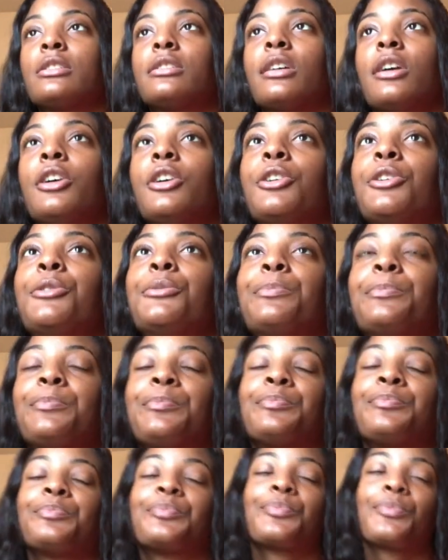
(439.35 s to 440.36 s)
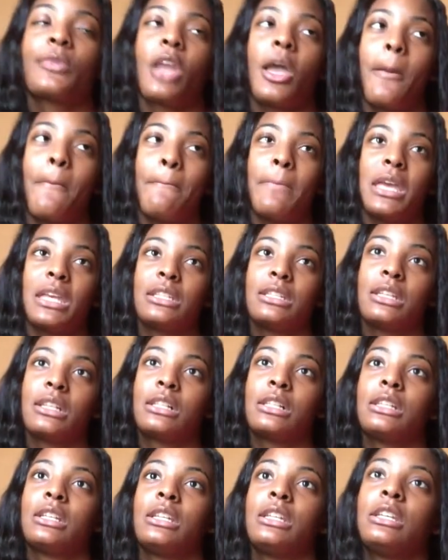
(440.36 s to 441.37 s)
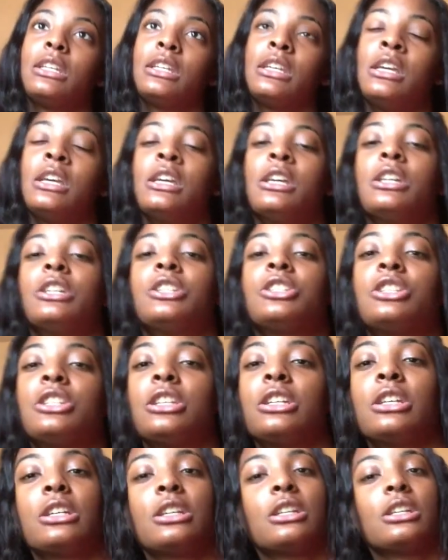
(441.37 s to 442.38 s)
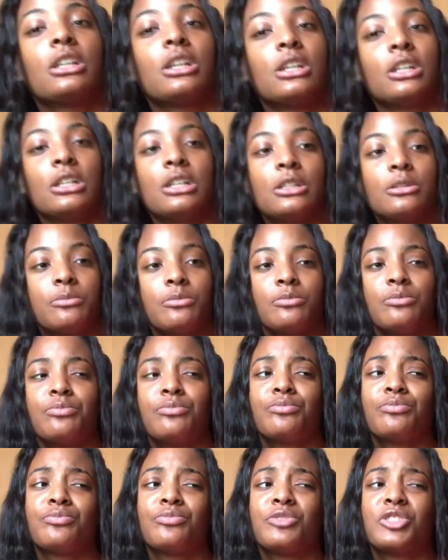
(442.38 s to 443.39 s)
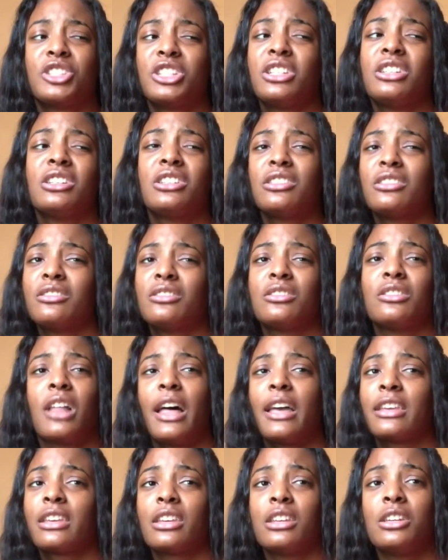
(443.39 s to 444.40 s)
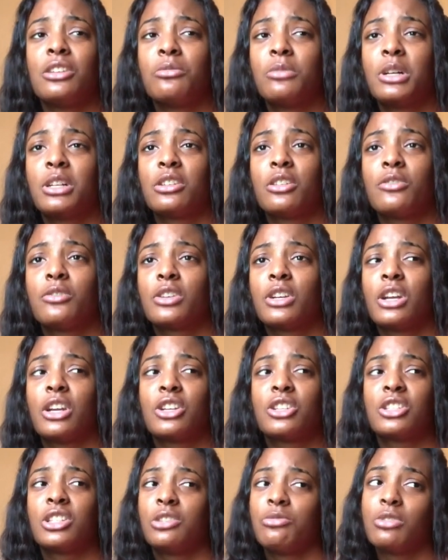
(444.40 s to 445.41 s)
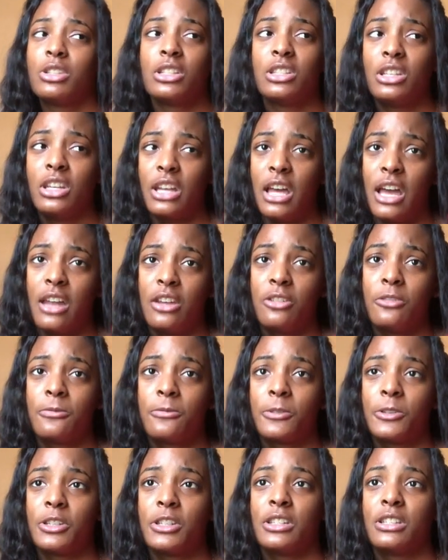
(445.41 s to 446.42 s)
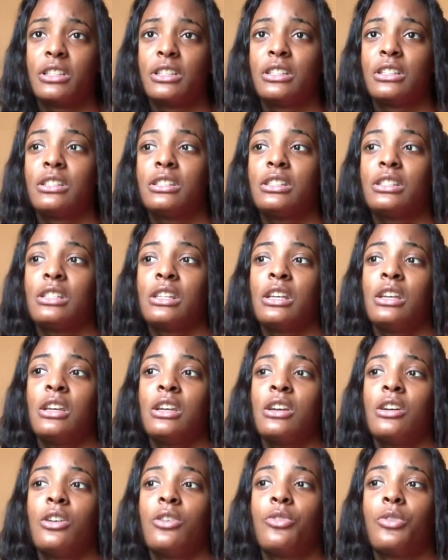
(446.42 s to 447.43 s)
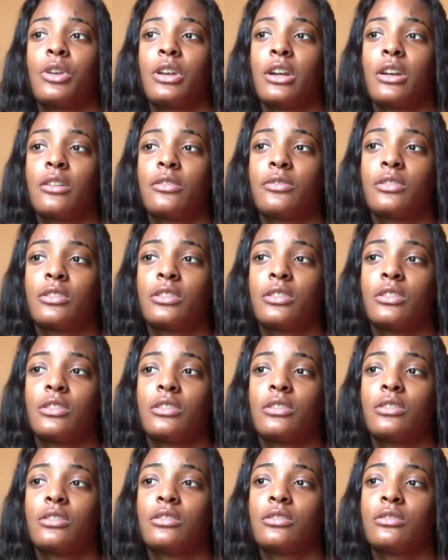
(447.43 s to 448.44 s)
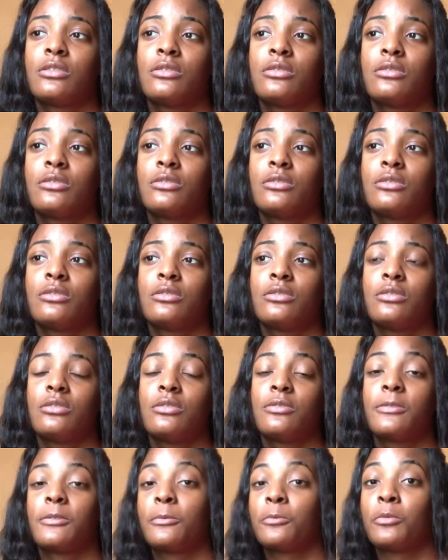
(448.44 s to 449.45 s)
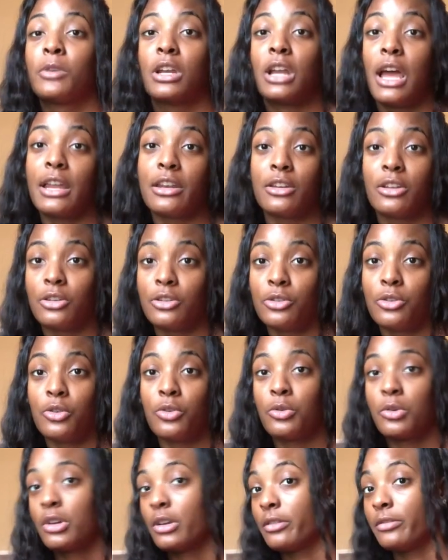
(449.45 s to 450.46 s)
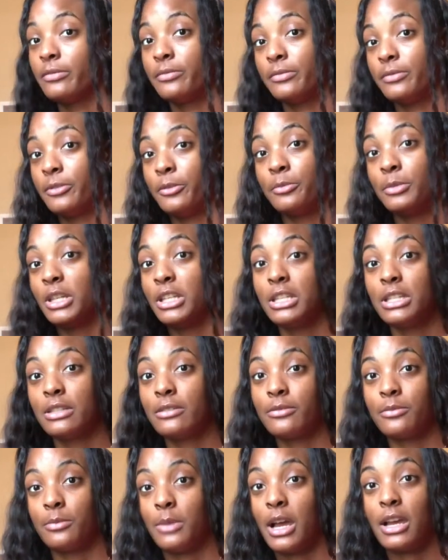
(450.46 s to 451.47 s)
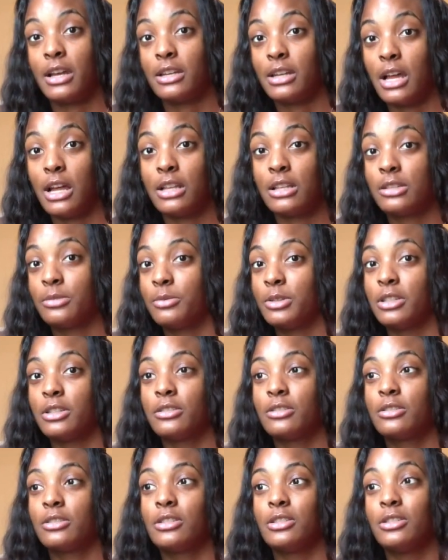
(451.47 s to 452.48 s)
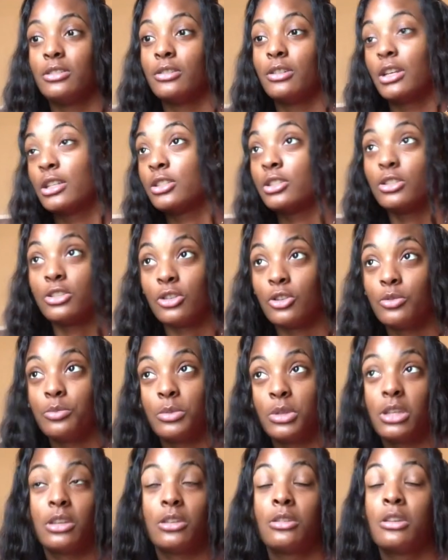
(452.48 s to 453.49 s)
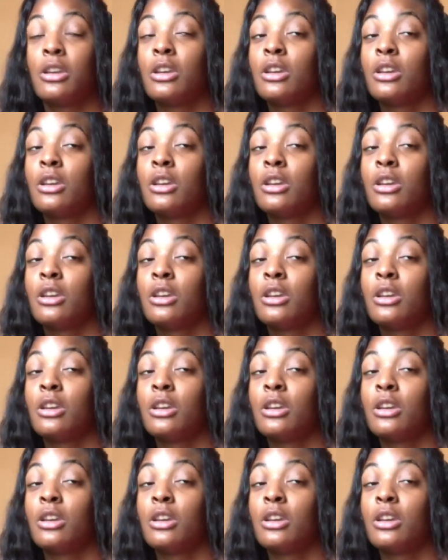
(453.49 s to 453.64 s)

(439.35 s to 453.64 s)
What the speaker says: So basically she didn't like anyone over there. She really didn't have no friends or whatever, from what I know, or from at least from my acknowledgement that she told me.